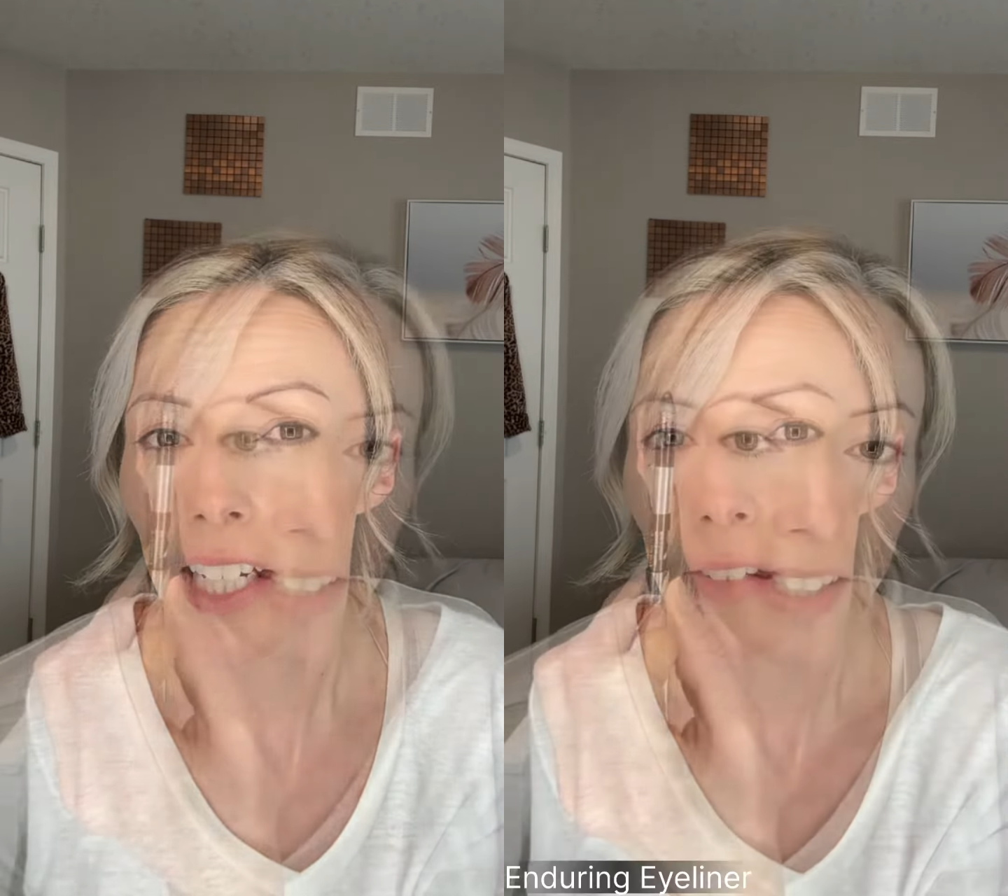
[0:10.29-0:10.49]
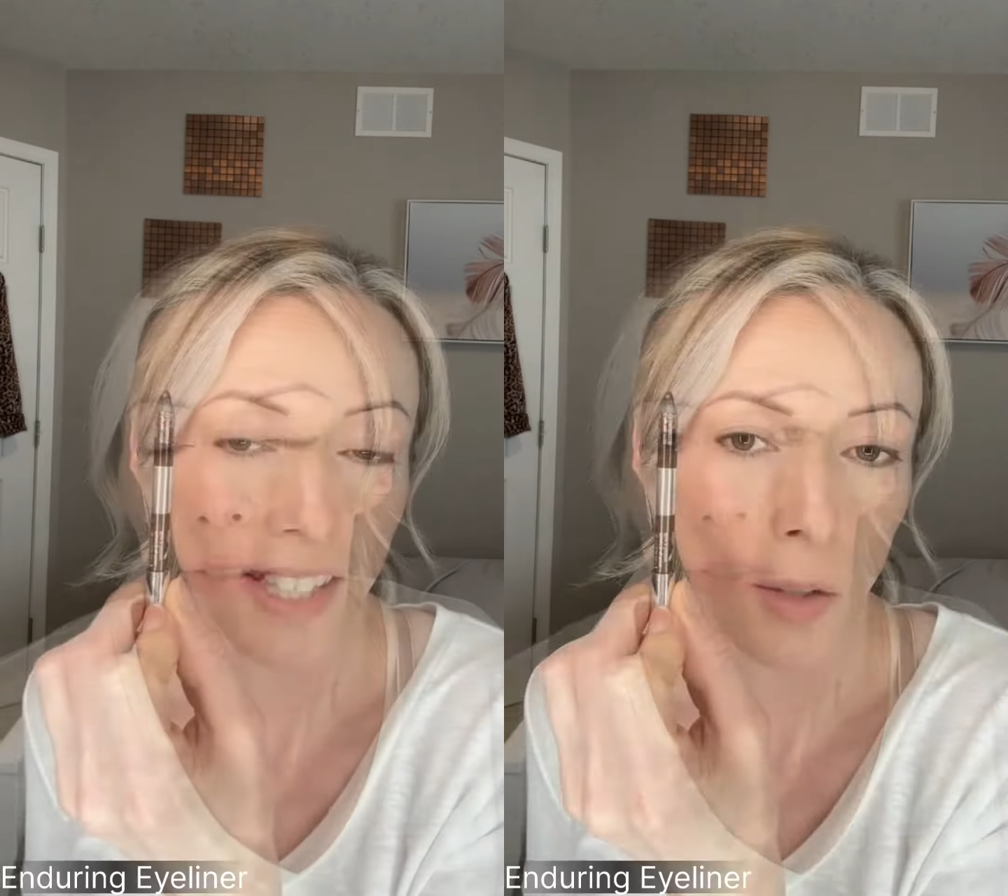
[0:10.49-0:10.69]

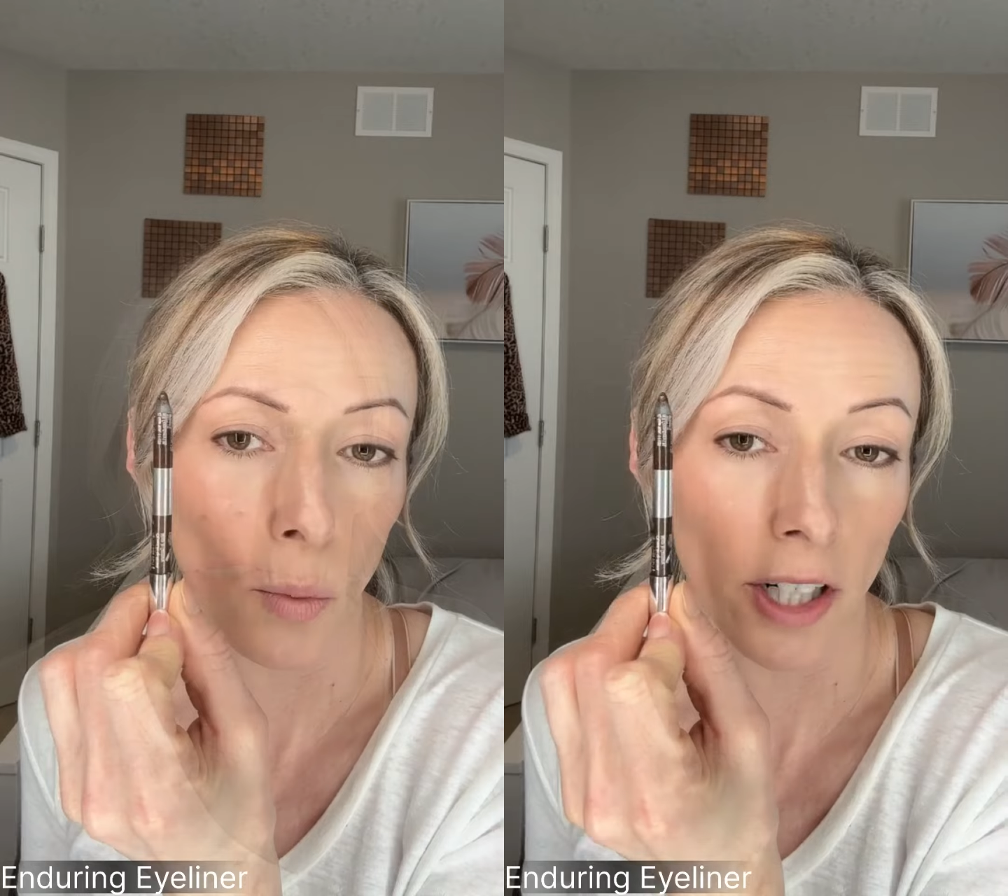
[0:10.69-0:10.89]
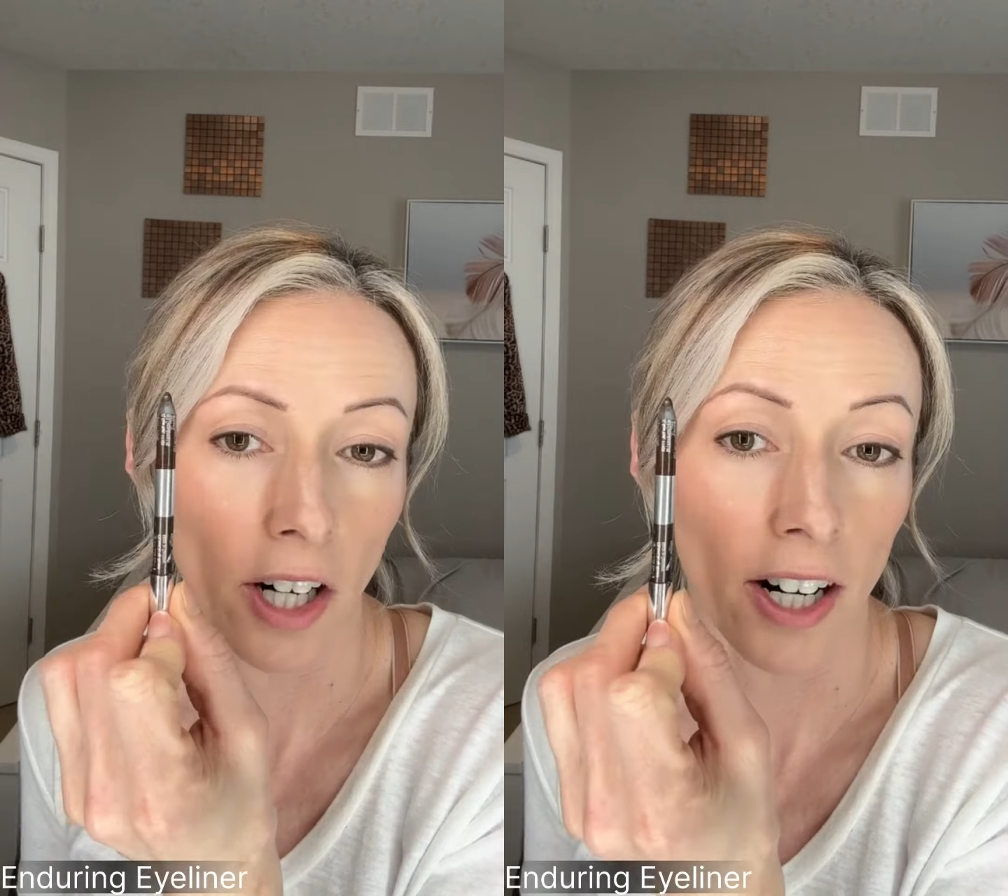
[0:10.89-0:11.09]
This is the
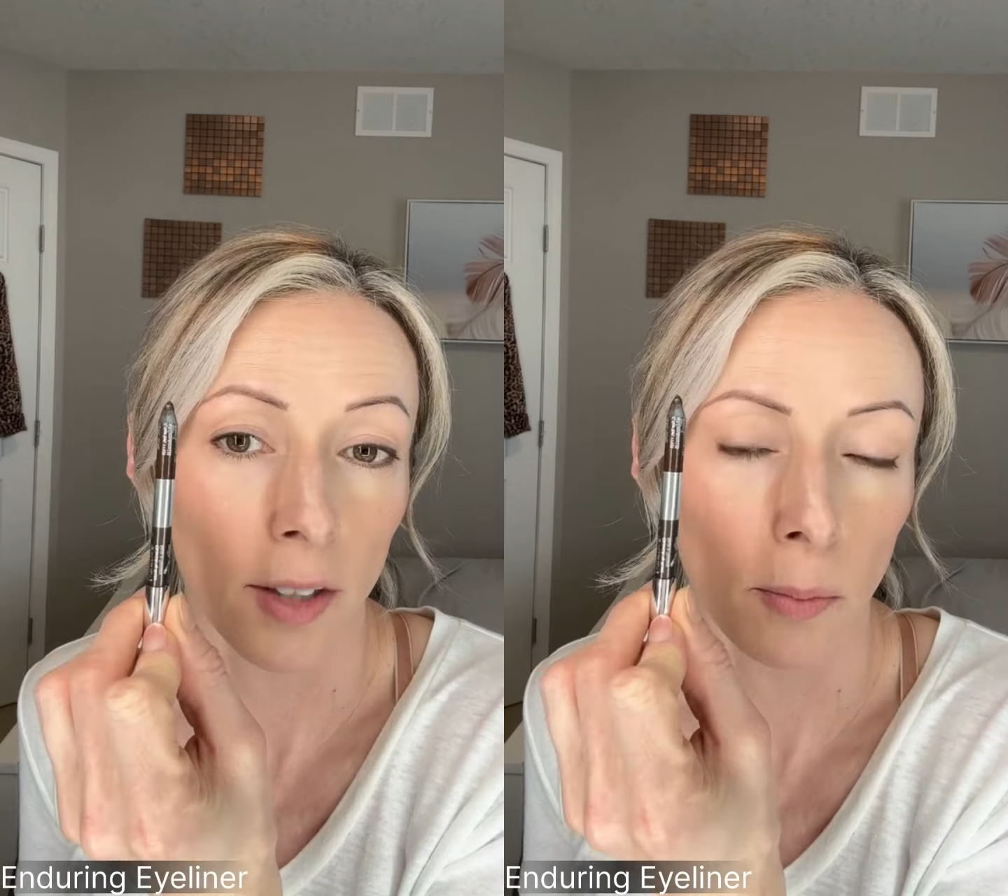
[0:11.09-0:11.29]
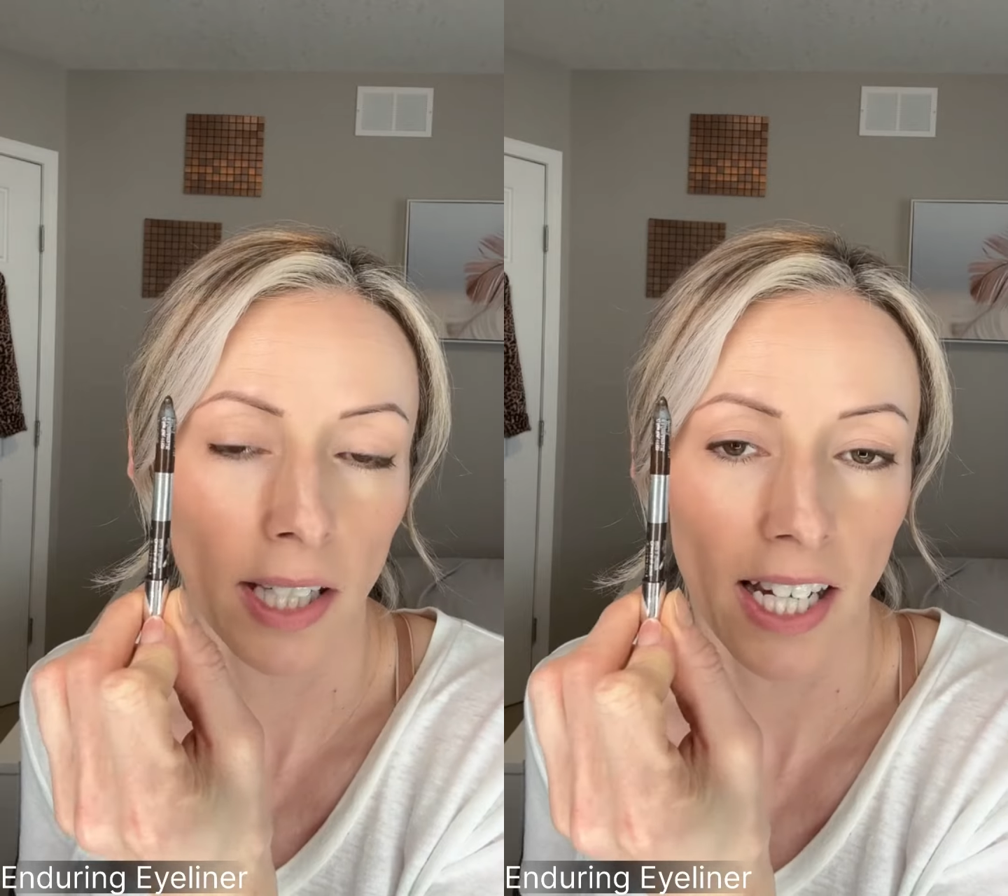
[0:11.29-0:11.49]
Work
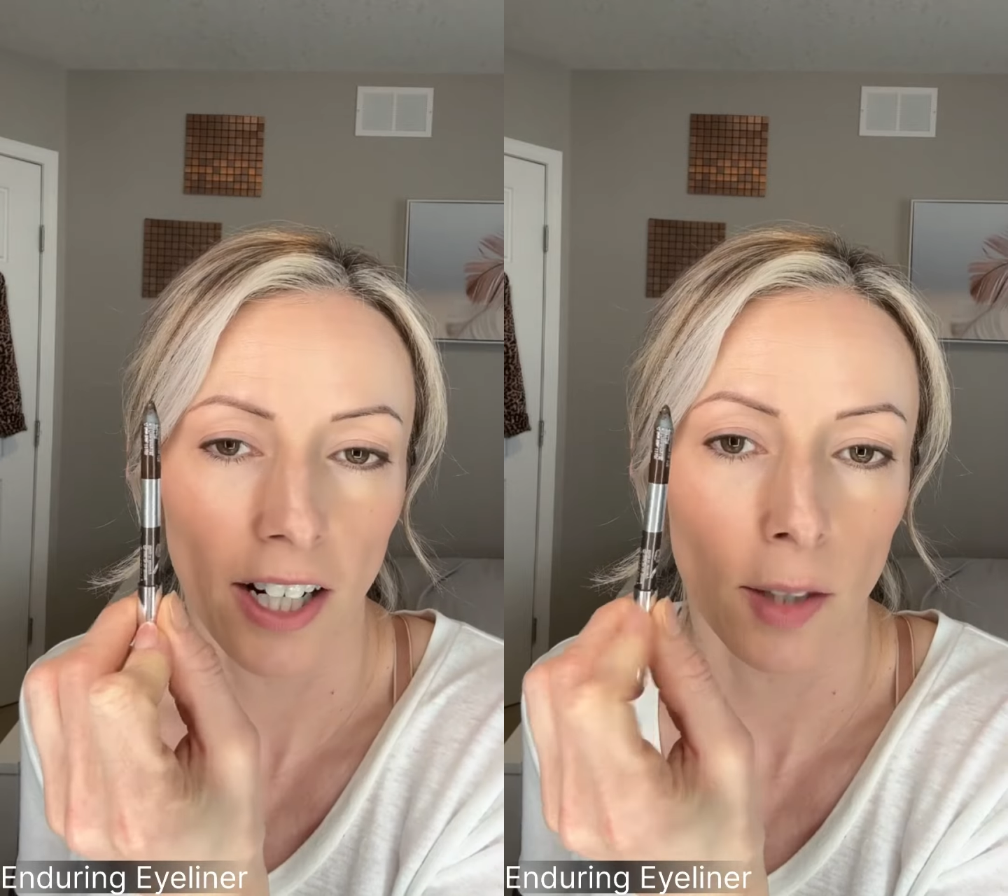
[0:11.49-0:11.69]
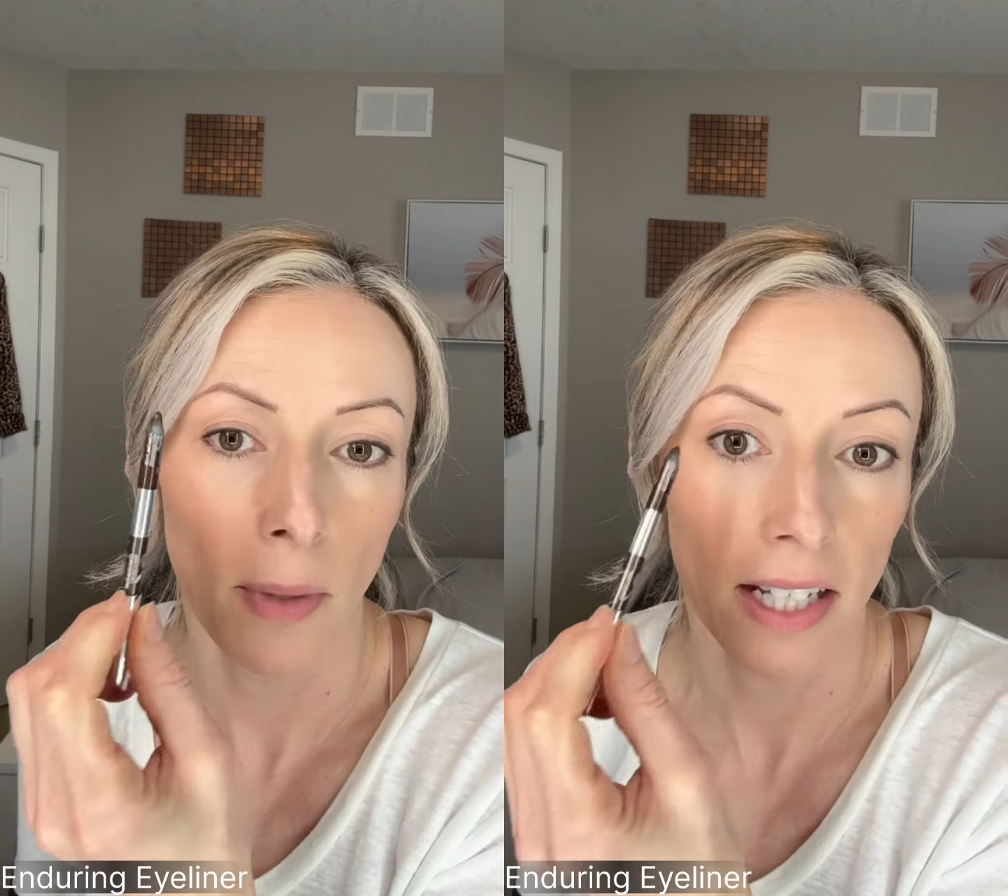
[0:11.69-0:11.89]
Hard, Play
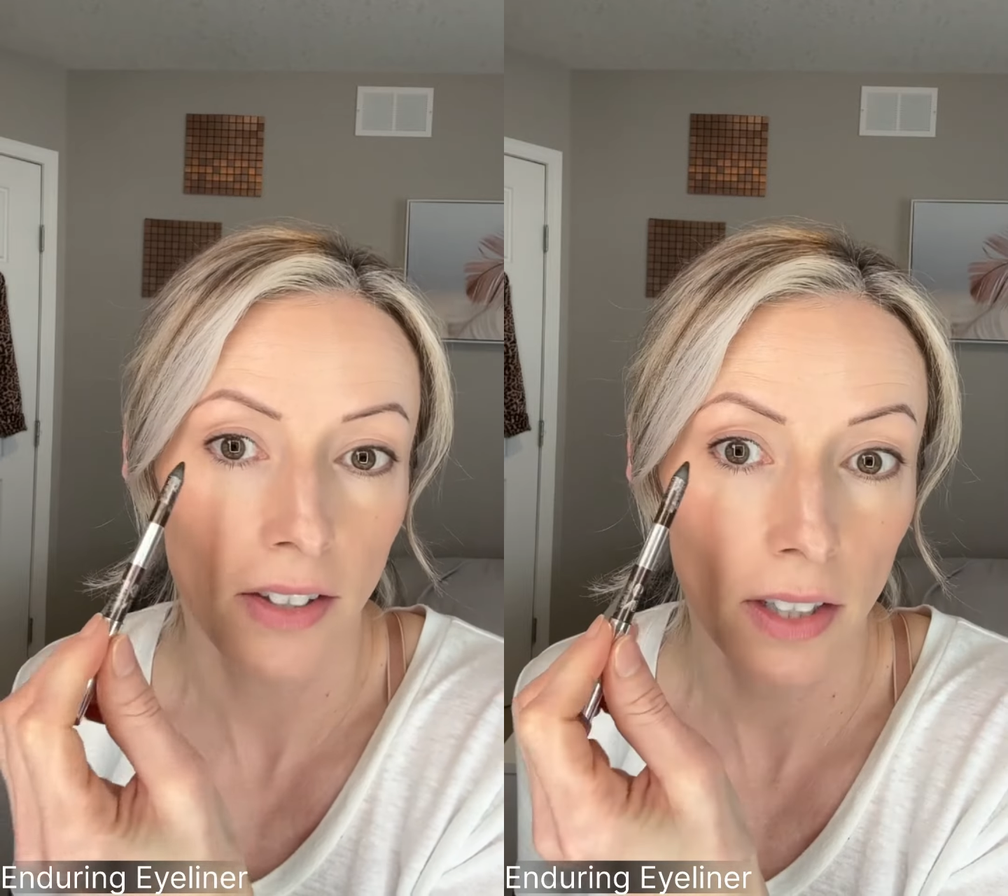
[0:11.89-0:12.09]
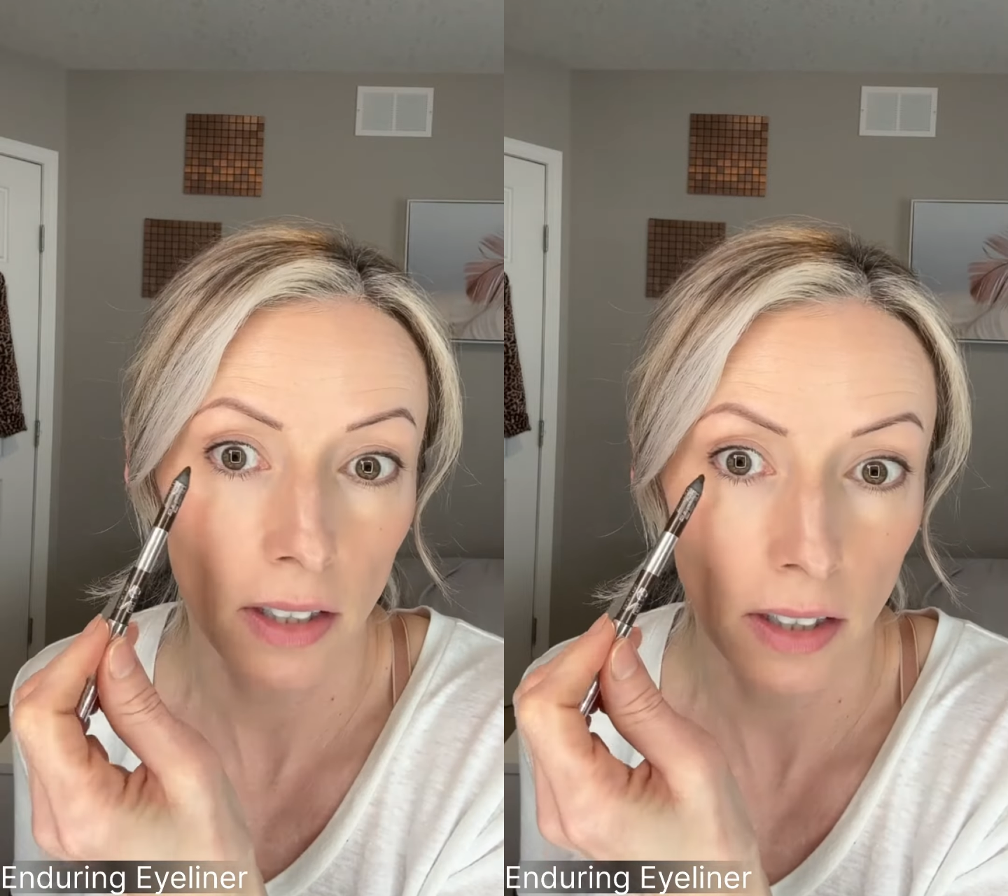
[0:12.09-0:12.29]
Hard
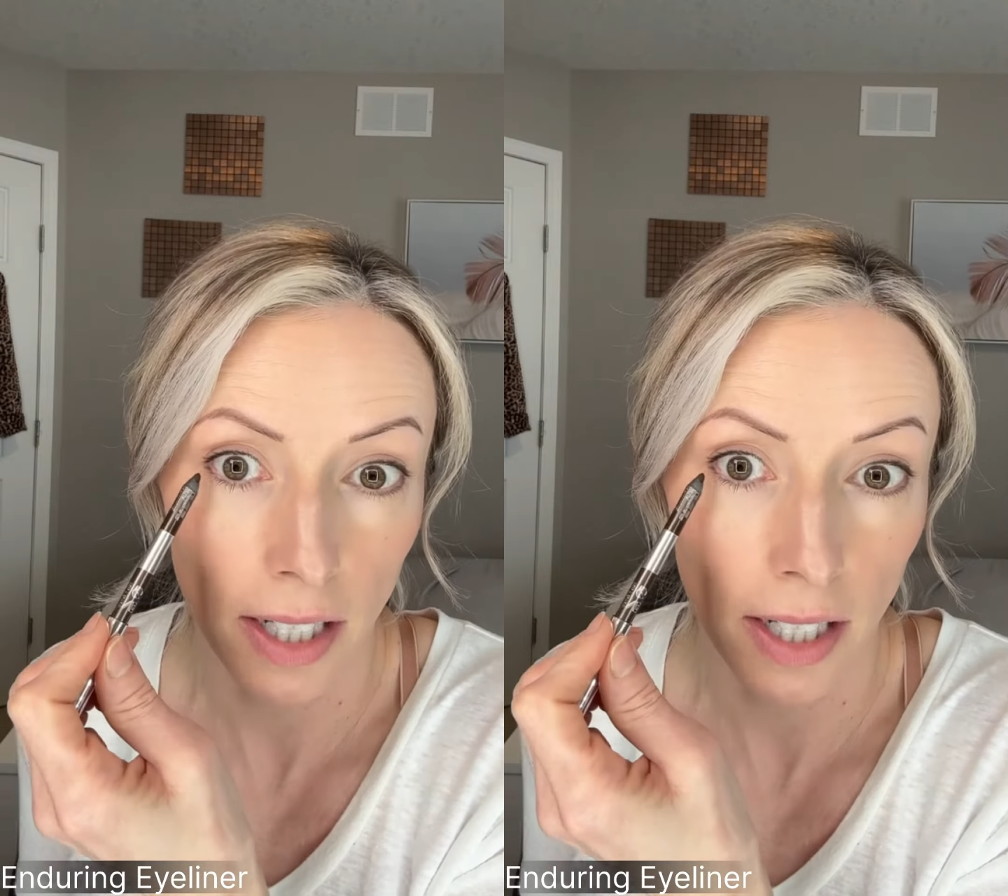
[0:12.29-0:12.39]
pencil,